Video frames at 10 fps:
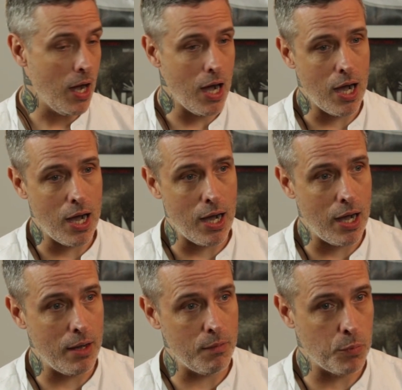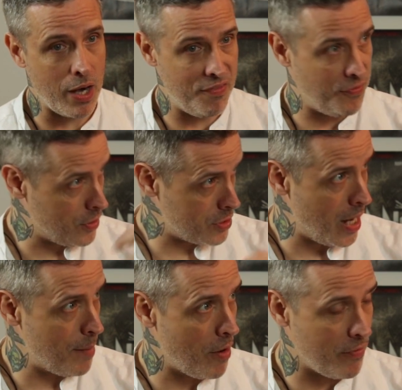When I first
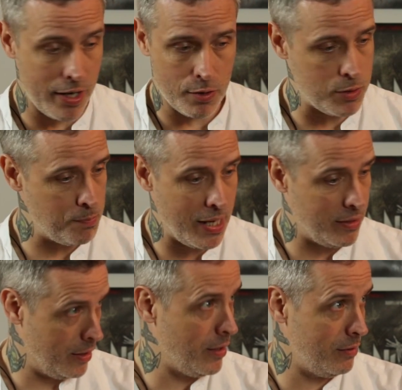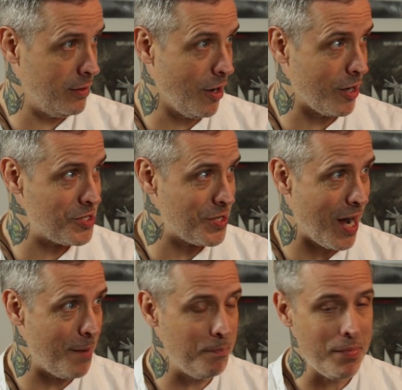came over here, it was me and the archtop.